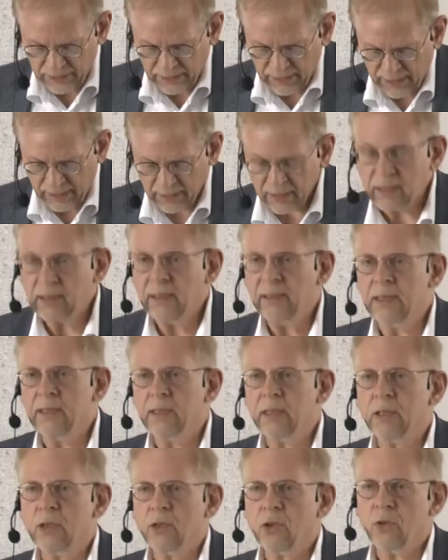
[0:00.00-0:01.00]
and
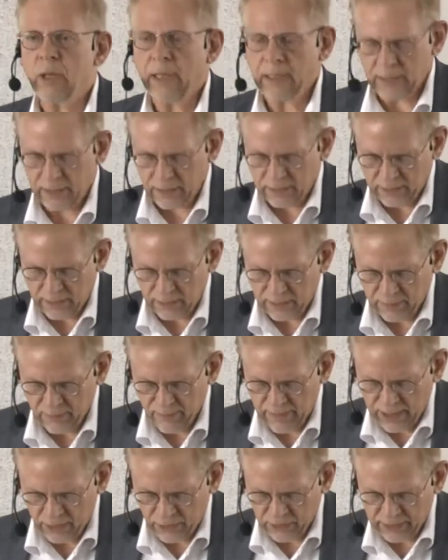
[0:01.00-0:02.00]
discredited
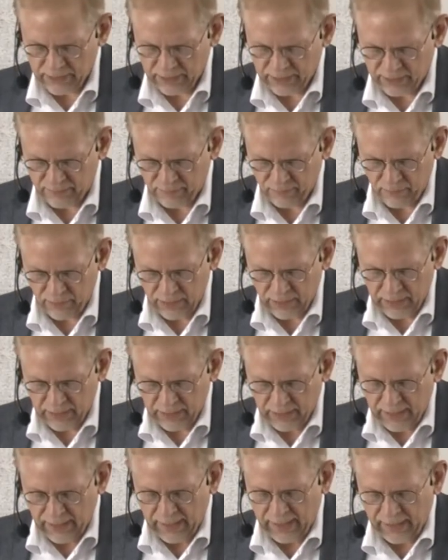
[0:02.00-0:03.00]
Marxism
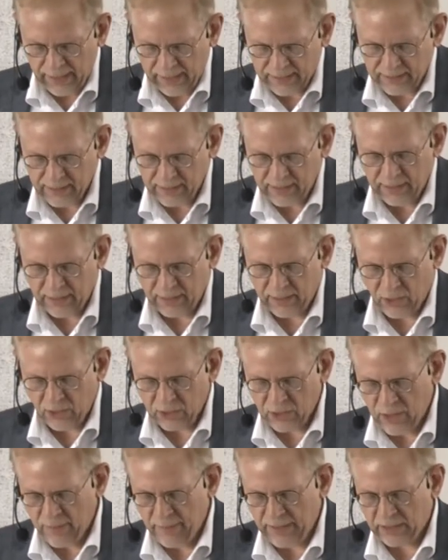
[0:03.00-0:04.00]
as an
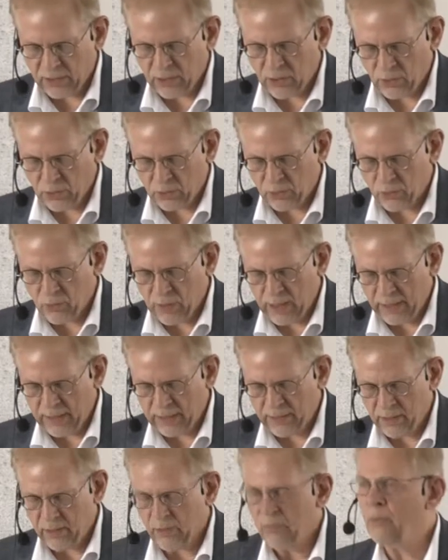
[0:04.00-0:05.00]
economic
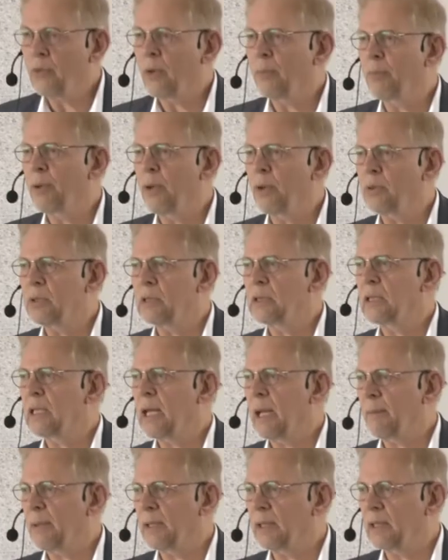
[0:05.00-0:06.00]
doctrine for
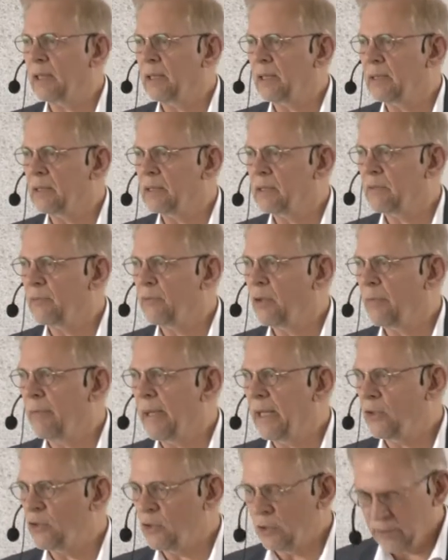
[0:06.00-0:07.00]
post-capitalist
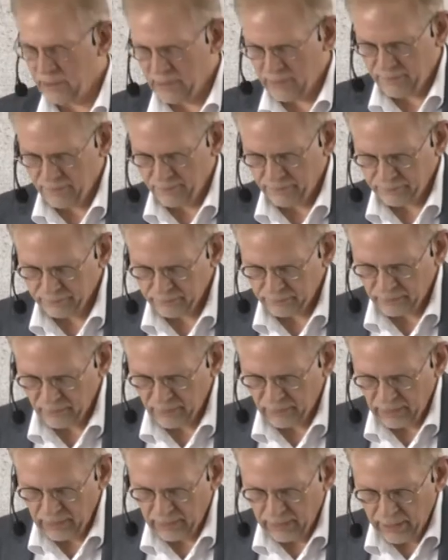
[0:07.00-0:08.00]
formations.
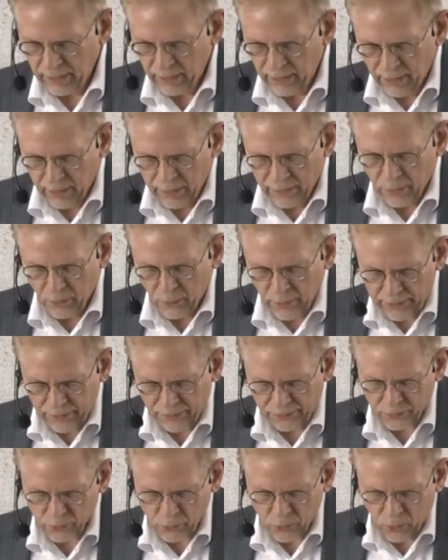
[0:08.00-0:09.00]
The
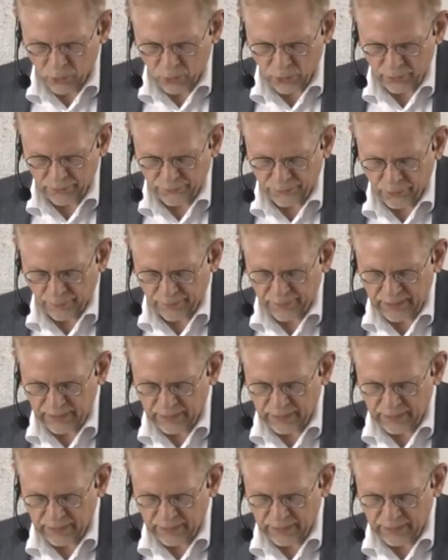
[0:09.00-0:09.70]
withdrawal from the